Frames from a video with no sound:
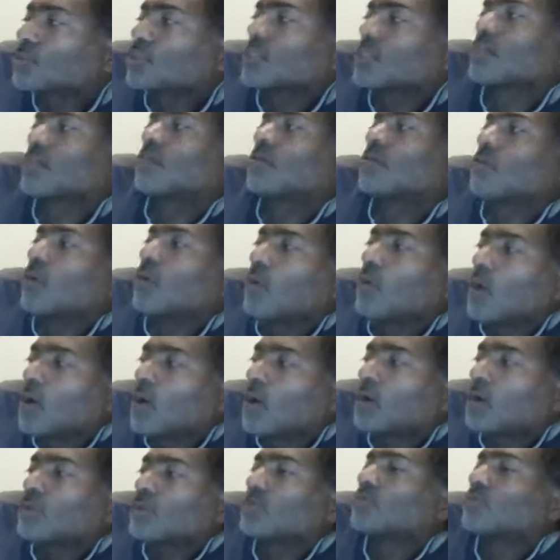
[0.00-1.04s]
still gonna go
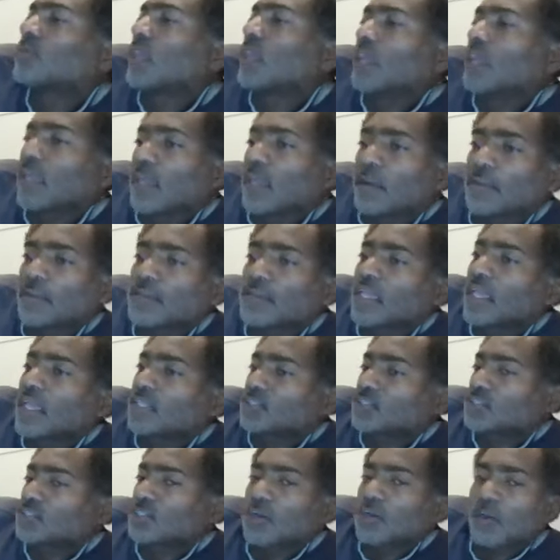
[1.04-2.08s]
on. You think
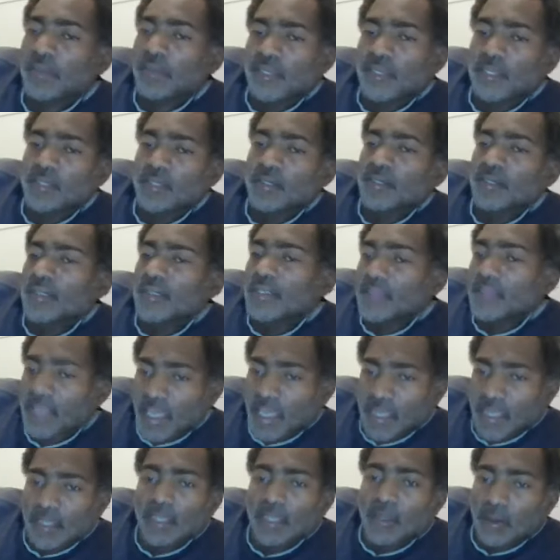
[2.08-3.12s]
everything's still gonna be good and
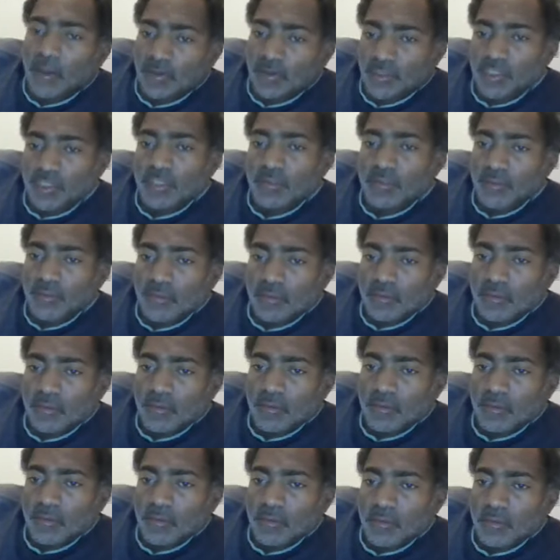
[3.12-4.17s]
dandy, don't you?
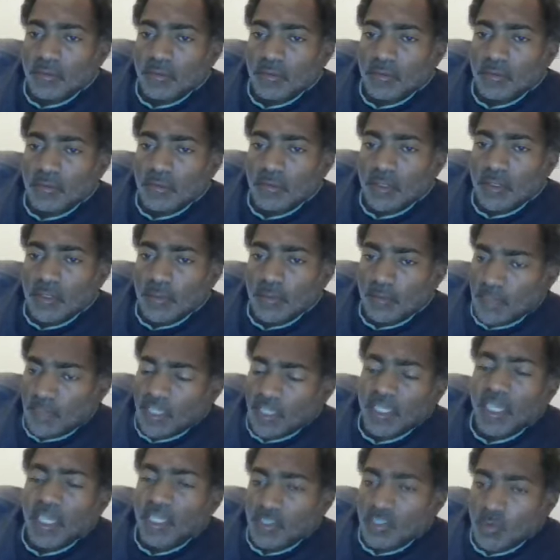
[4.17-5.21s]

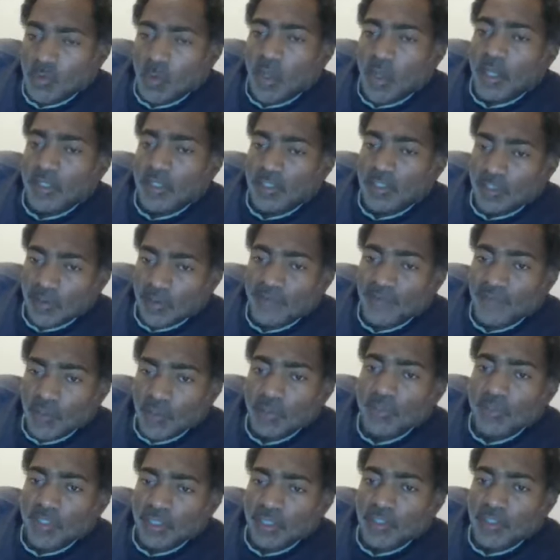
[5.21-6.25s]
But guess what? You're
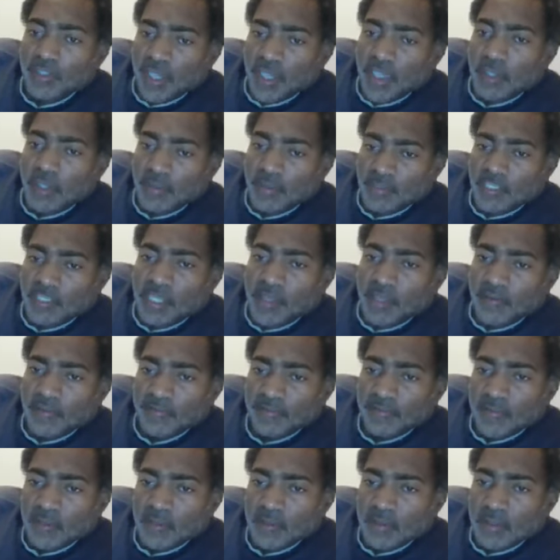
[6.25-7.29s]
fooling your damn self.
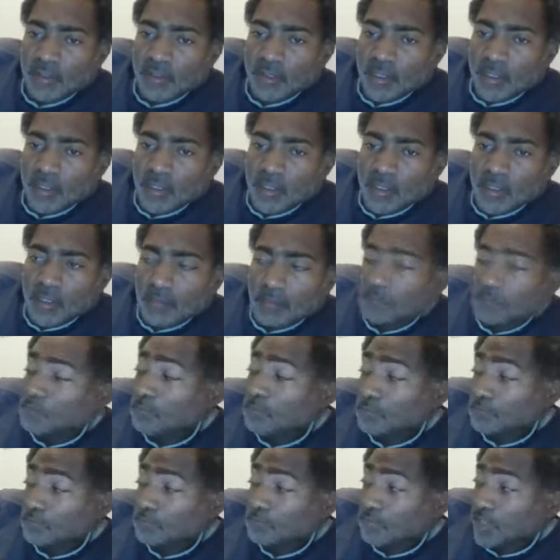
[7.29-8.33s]

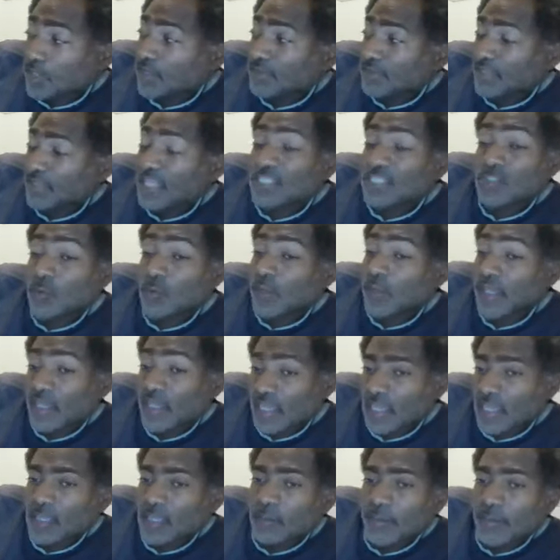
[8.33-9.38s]
But that's the way
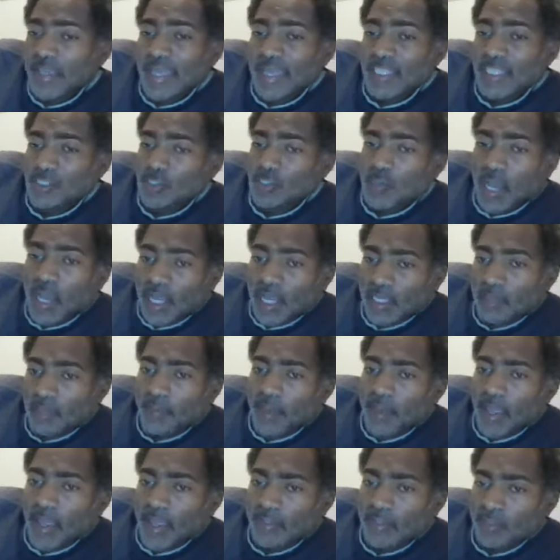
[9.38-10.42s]
the enemy got you
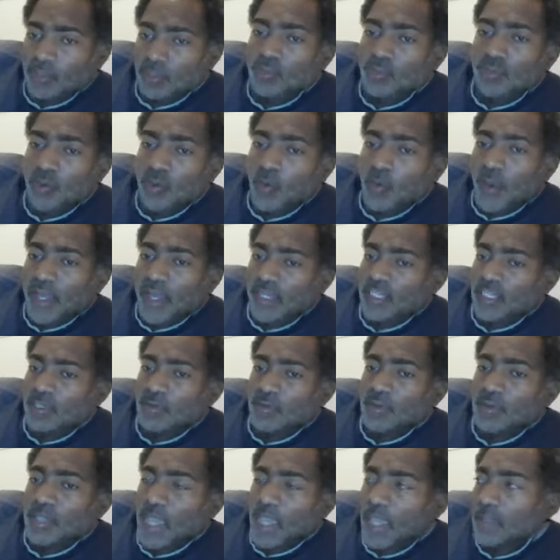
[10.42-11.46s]
occupied. Do you know why they
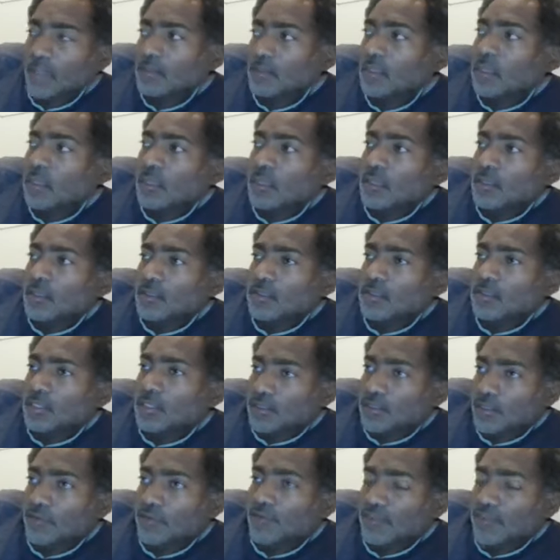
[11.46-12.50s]
create
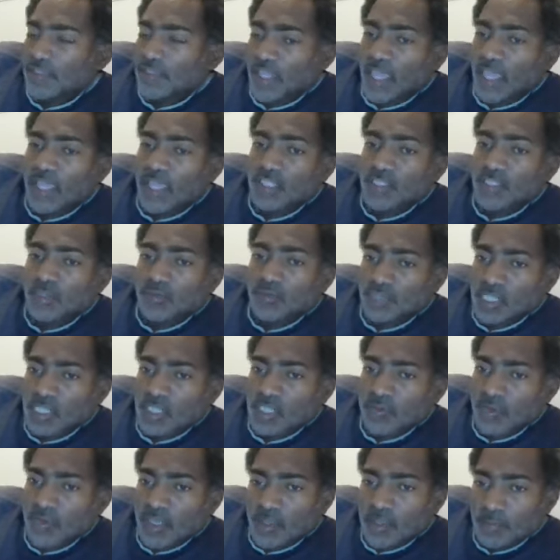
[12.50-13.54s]
the different things on
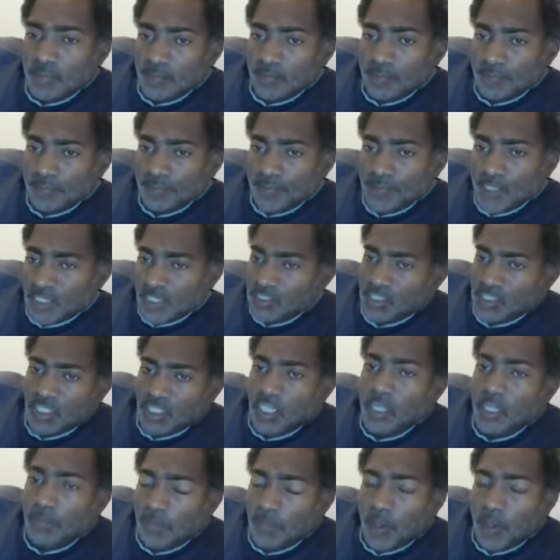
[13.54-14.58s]
TV? Is to
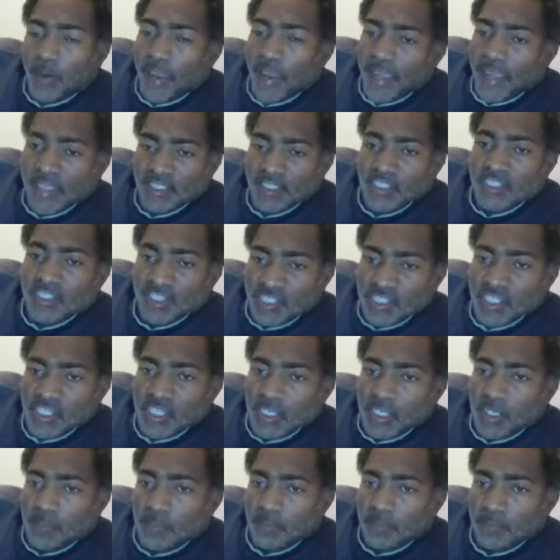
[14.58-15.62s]
keep your ass in
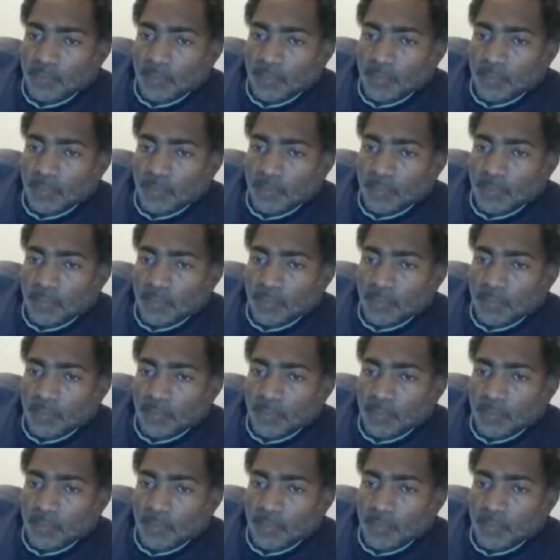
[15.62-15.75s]
sin.